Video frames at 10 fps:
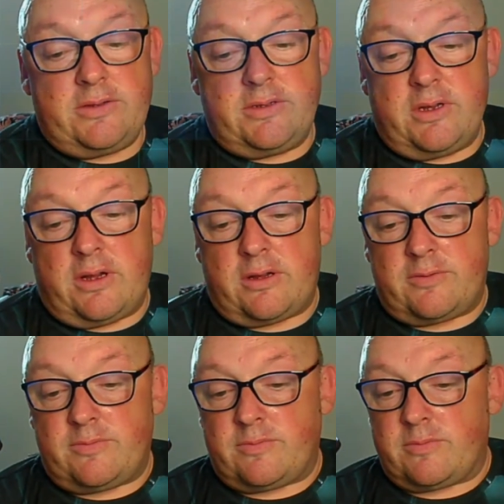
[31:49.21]

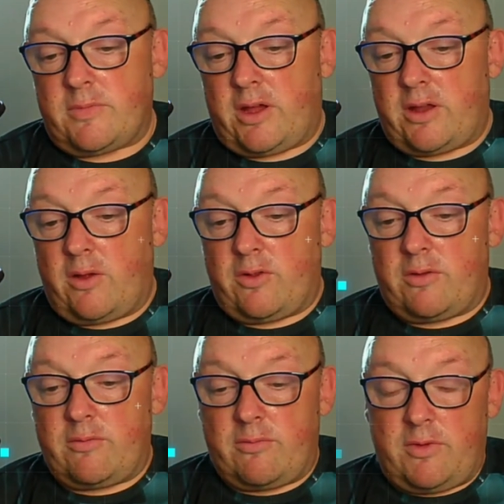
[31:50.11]
And I know that
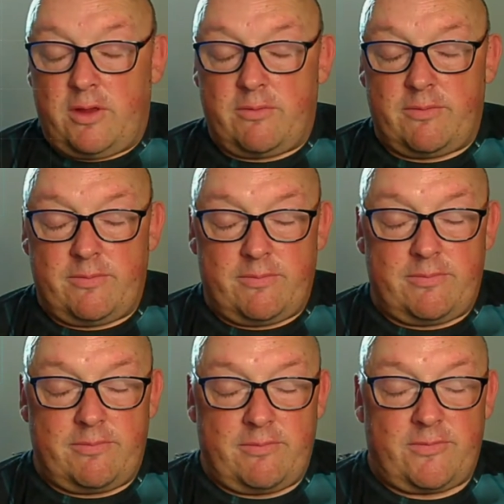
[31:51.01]

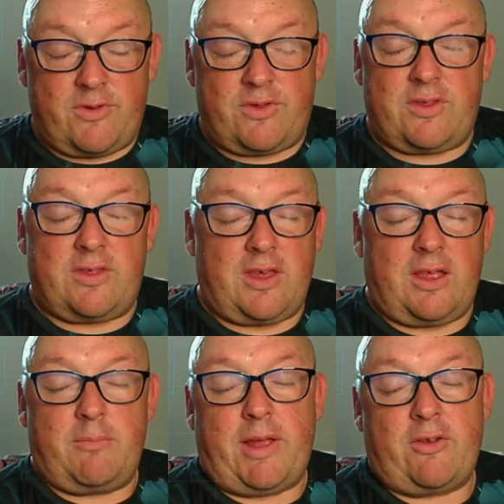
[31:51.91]
to
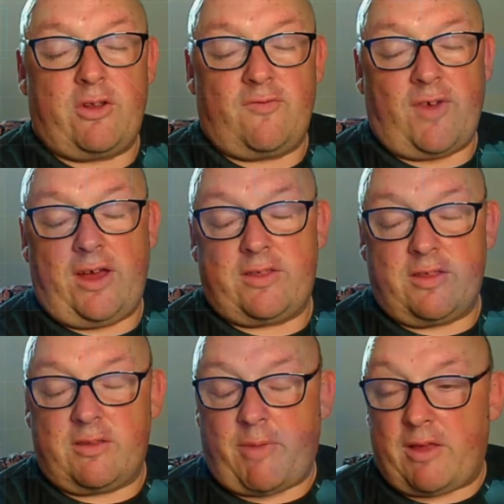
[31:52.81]
seek medical advice is
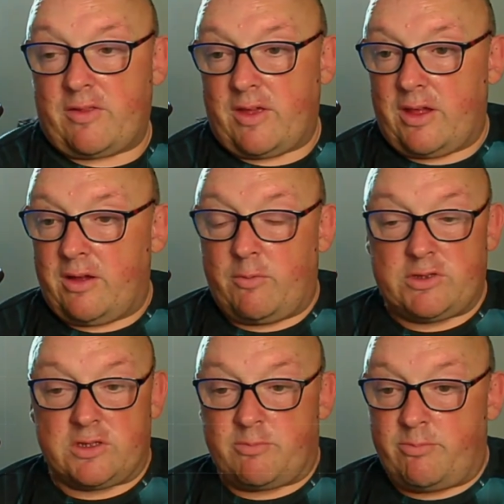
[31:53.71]
the best thing,
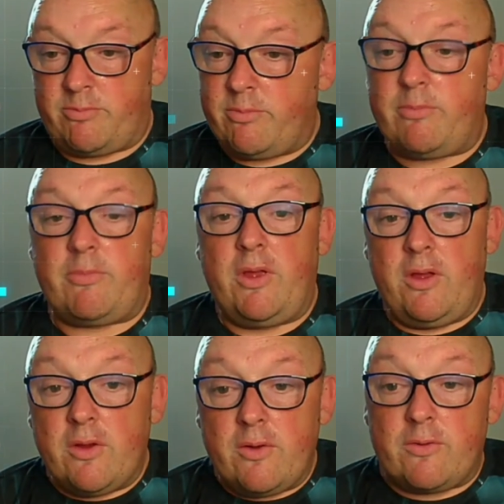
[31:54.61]
which is
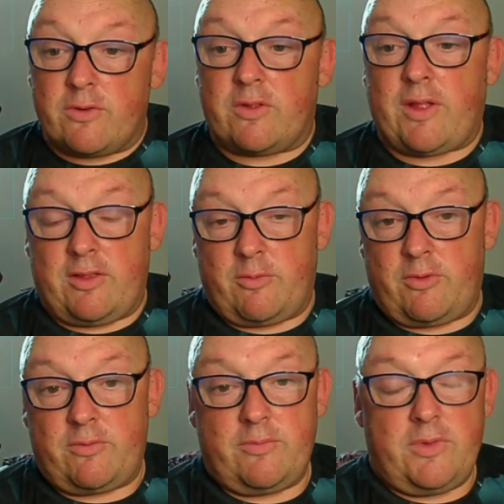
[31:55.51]
understandable.
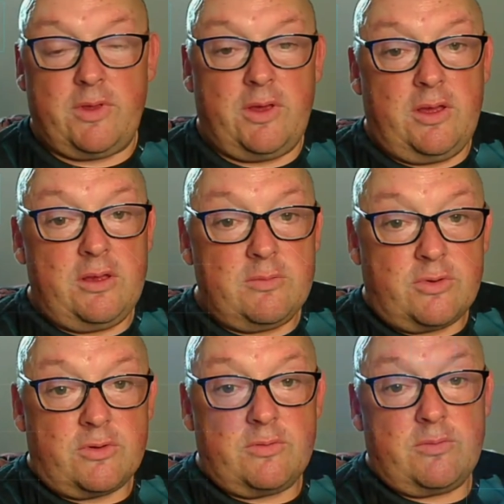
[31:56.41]

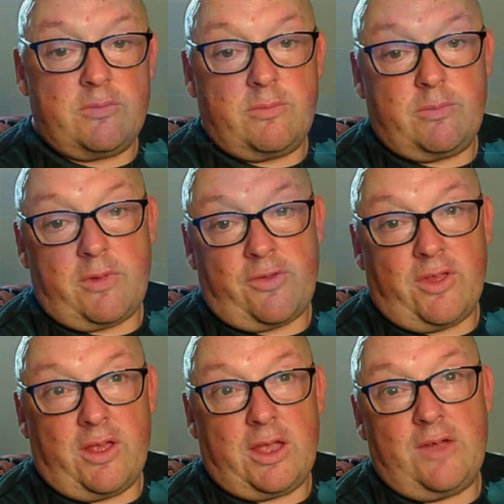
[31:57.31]
But I
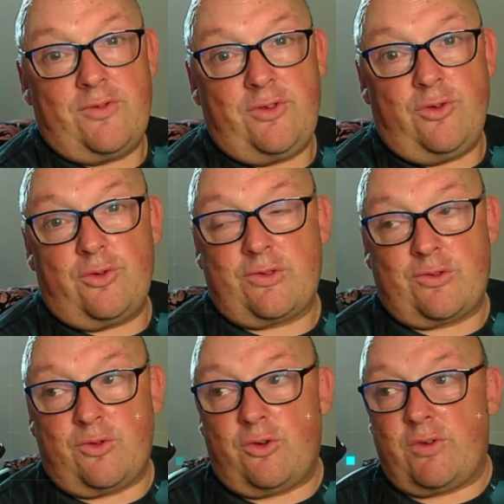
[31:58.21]
think given your
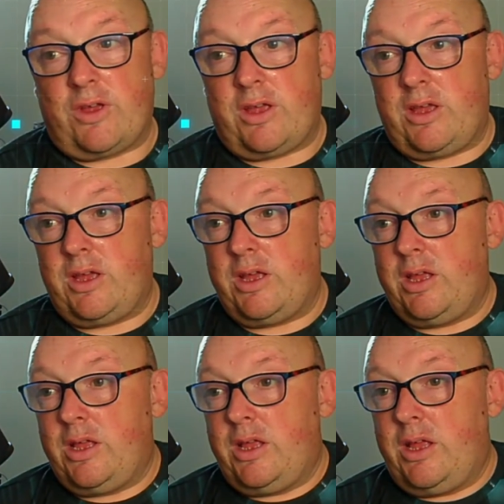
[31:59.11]
story,
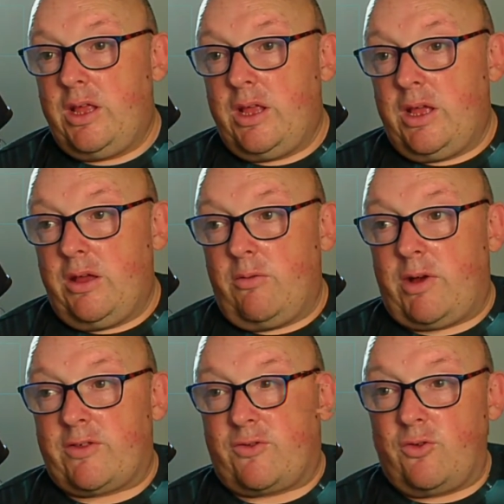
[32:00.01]
my
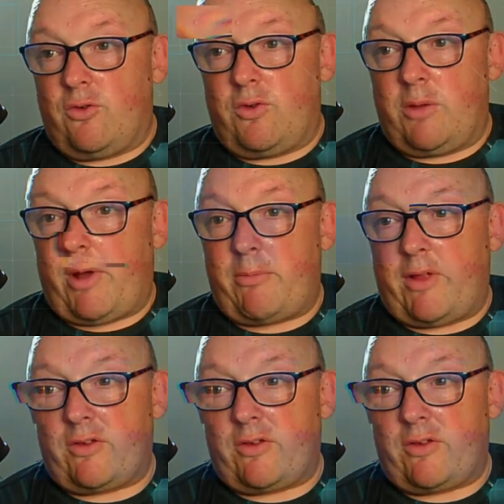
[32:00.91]
story about mental